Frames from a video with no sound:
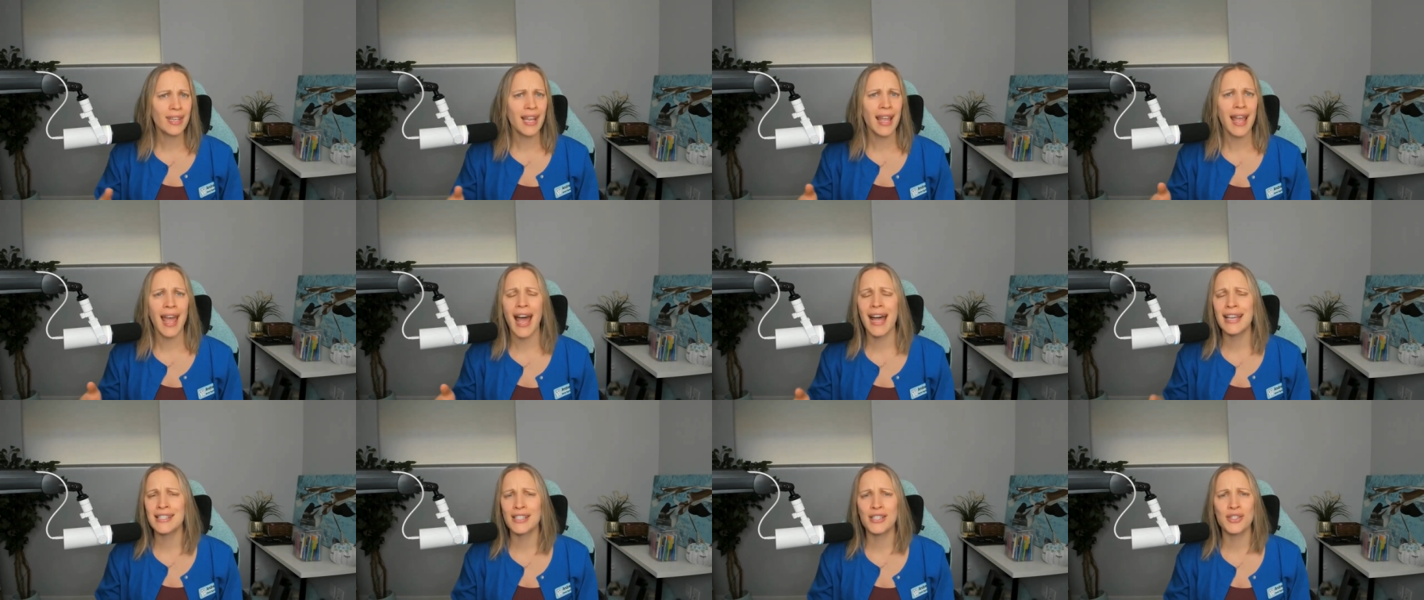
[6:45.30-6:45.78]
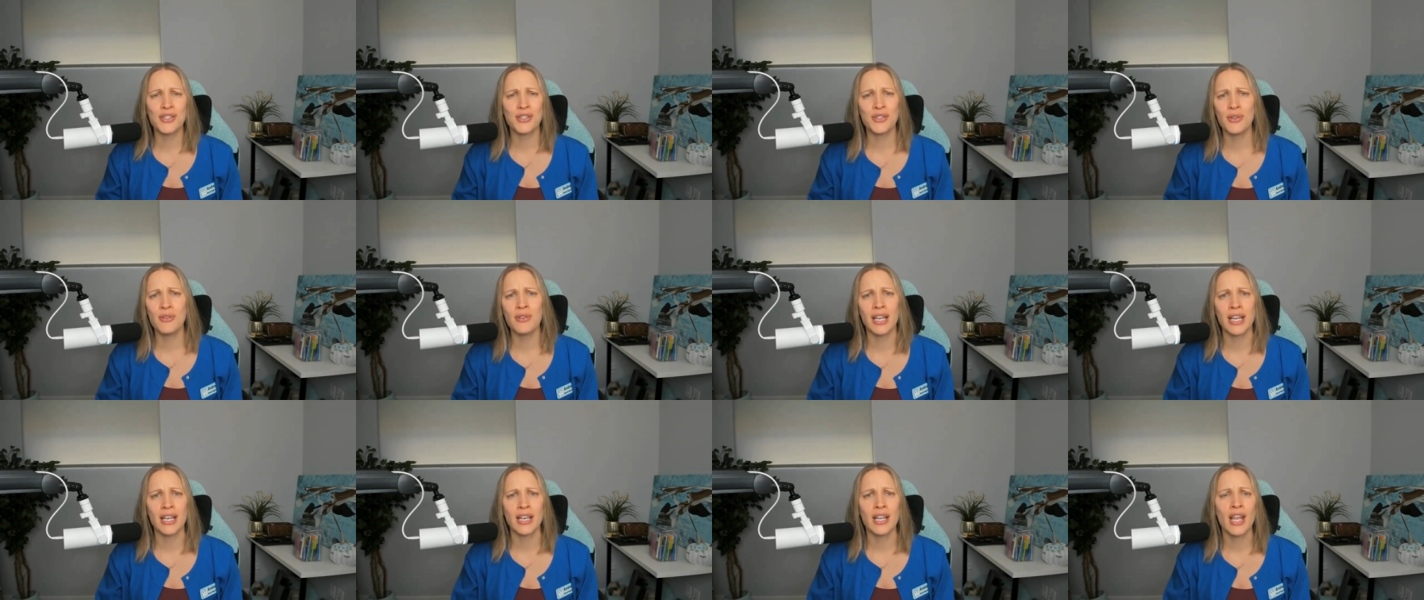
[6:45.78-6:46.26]
As a
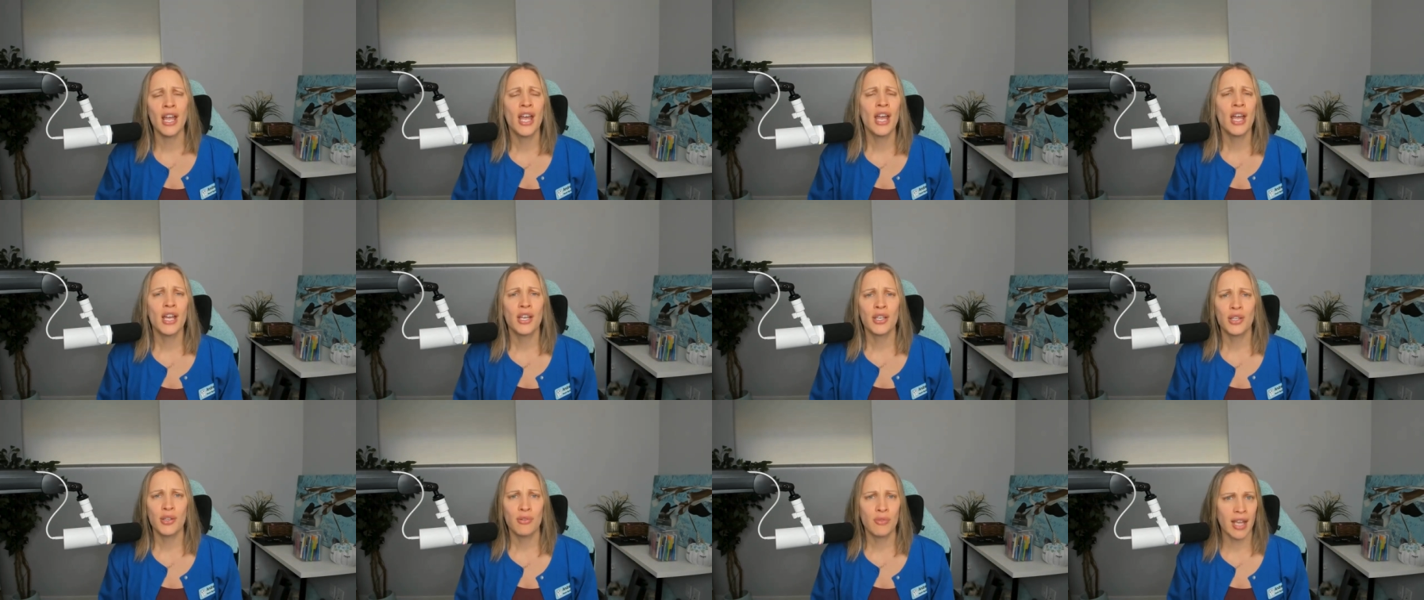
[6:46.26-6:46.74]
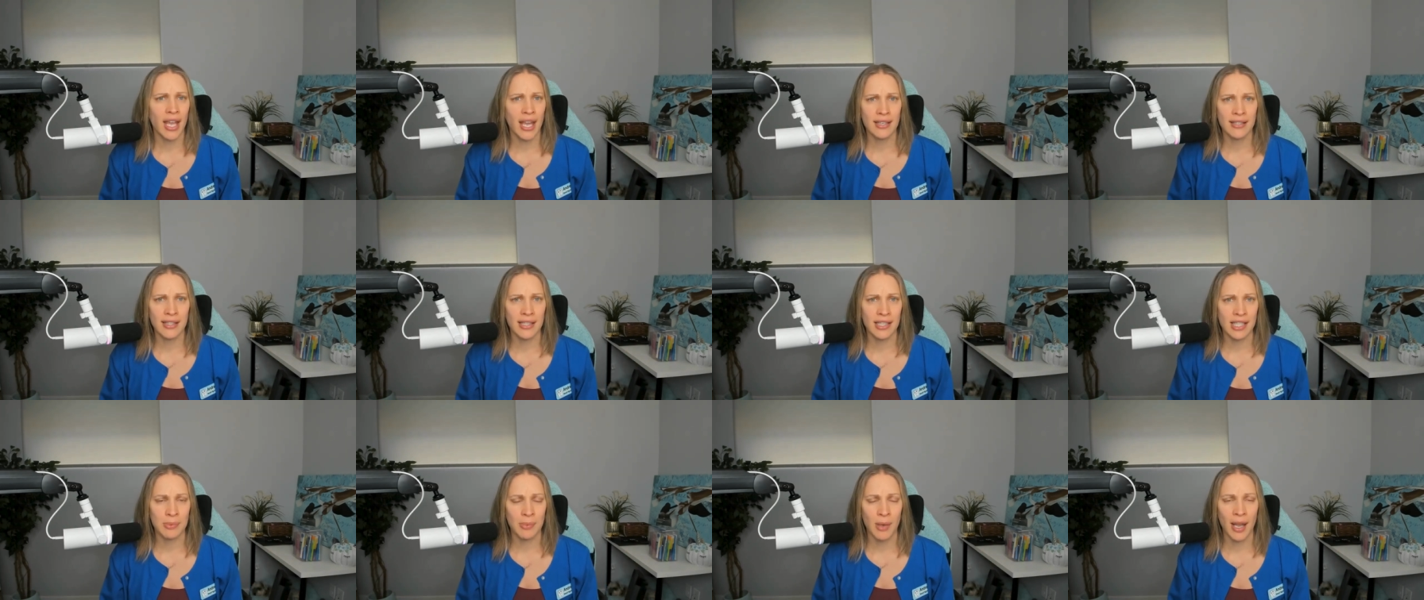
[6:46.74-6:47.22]
student, you can't
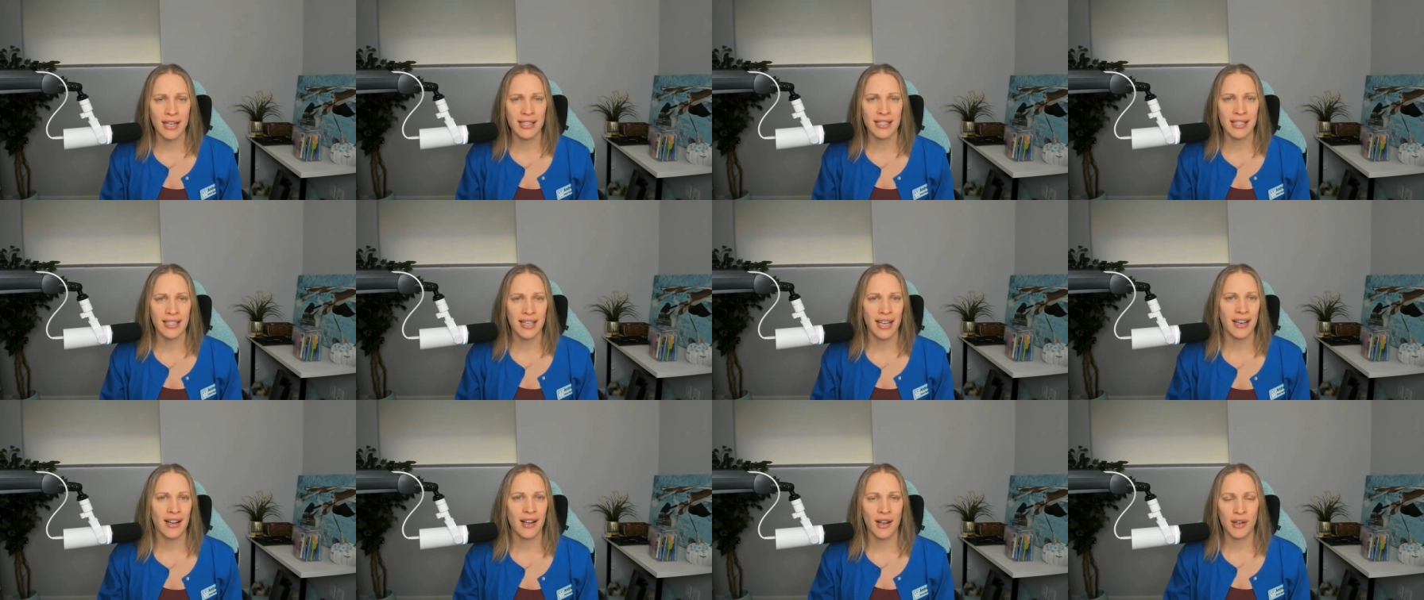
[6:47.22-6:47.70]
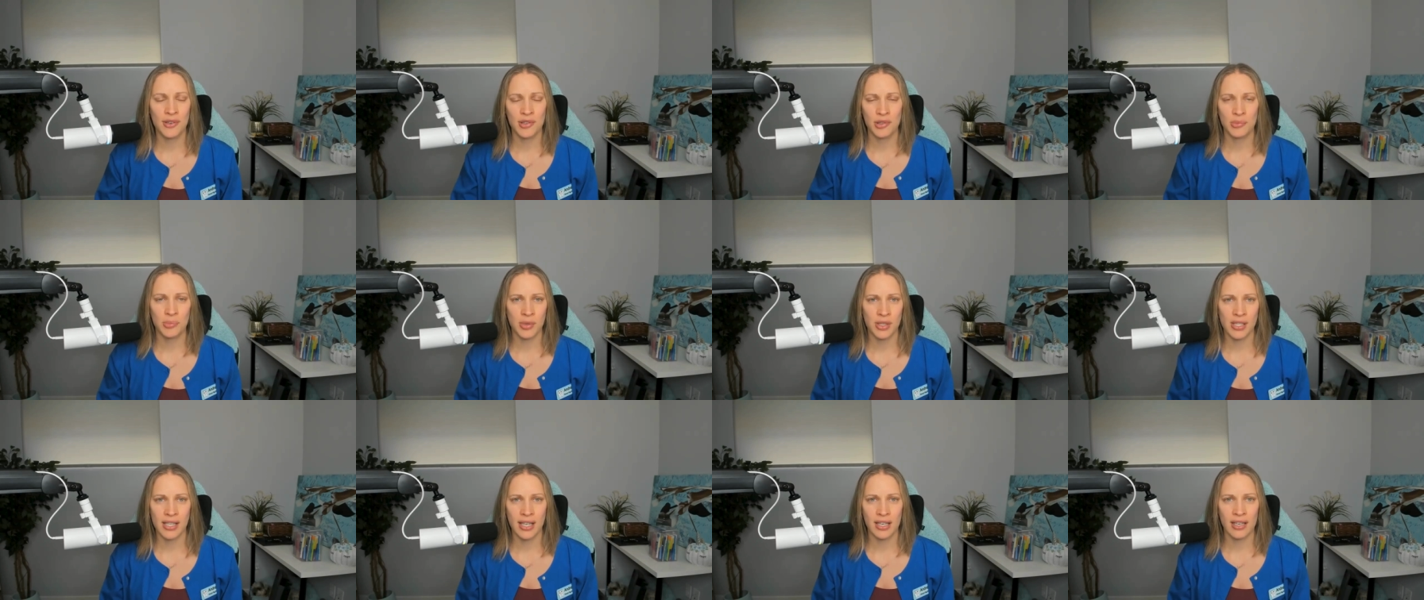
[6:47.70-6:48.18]
expect to get
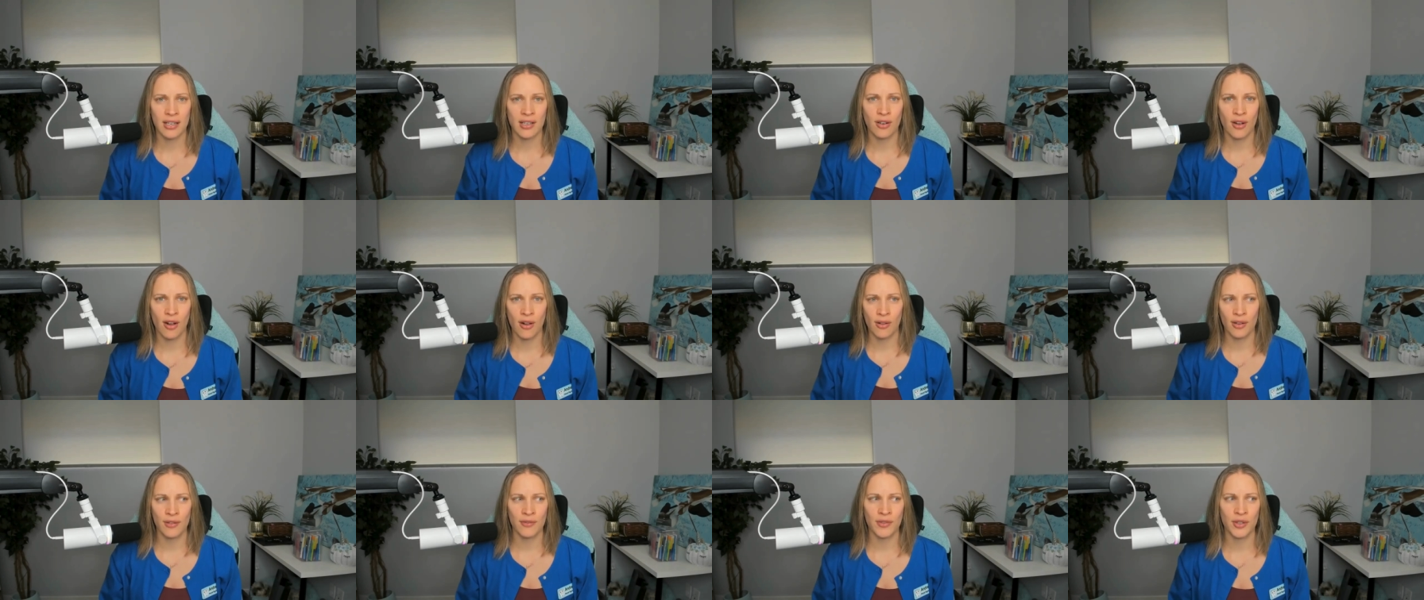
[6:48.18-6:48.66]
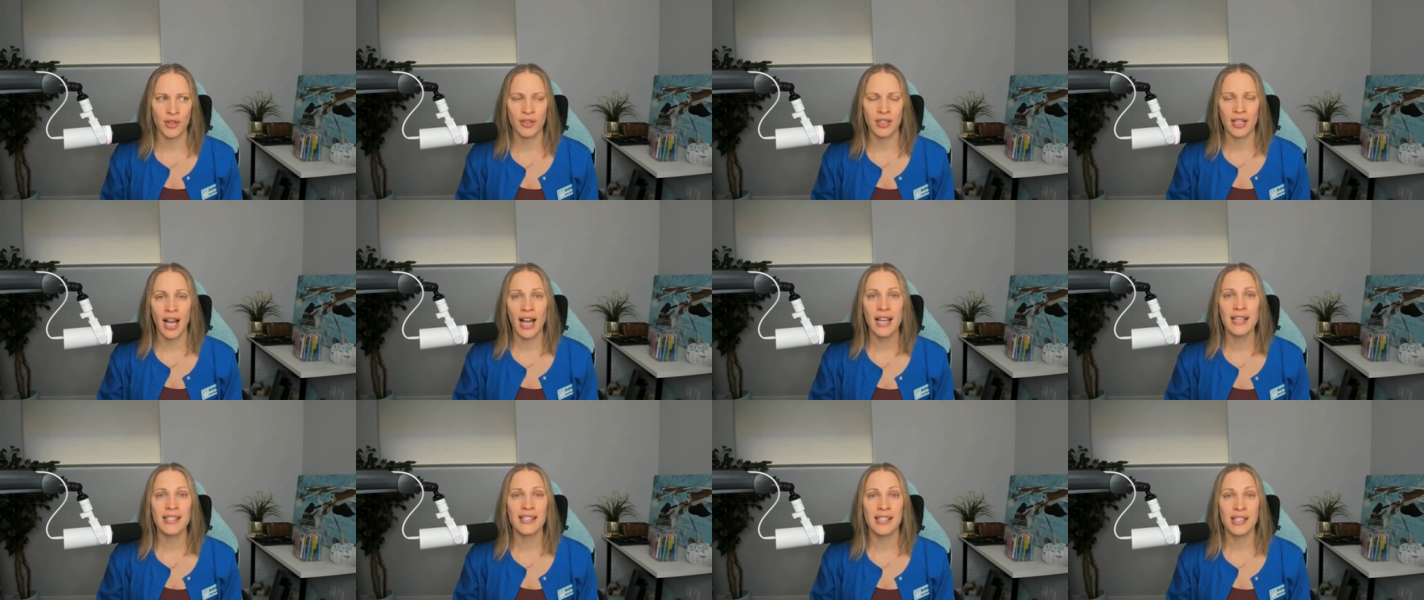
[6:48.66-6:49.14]
100% in all of your
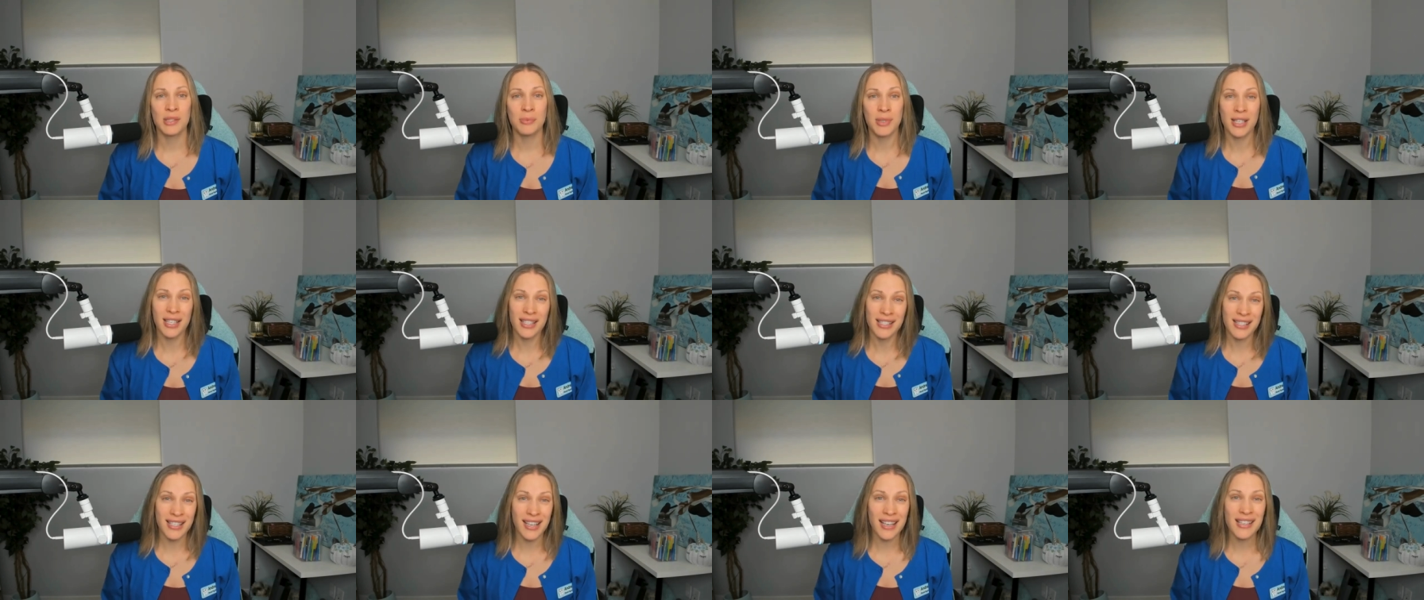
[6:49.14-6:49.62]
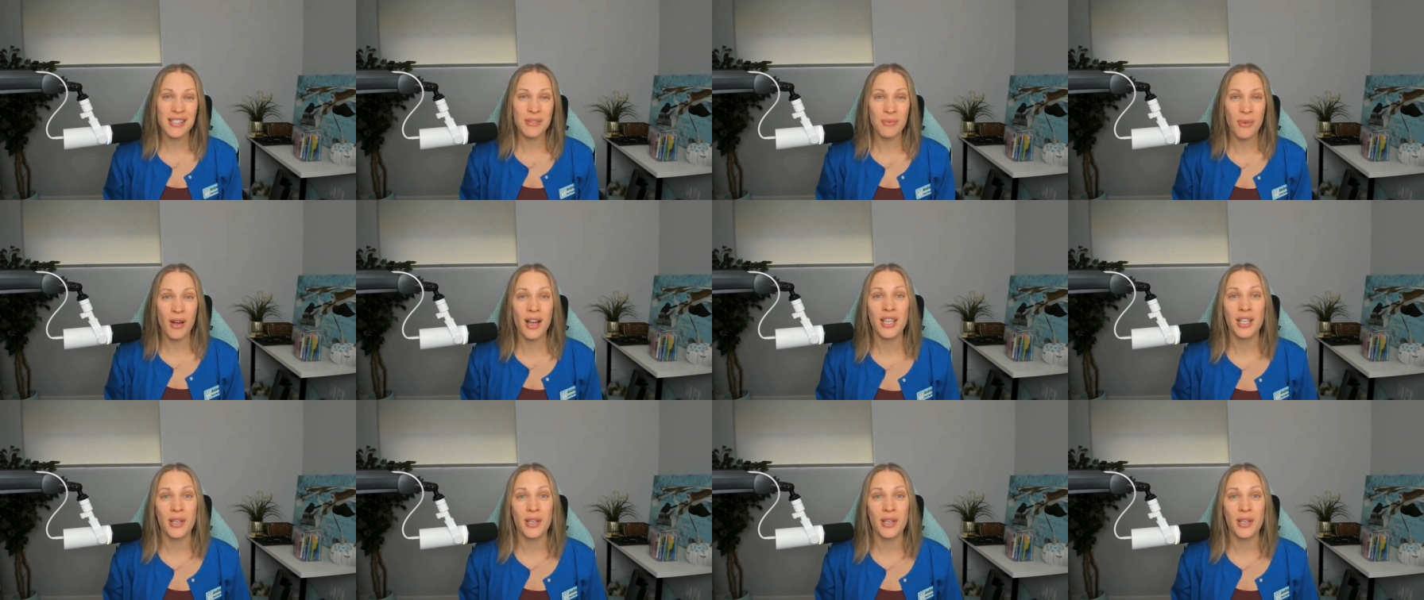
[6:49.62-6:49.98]
classes because guess what?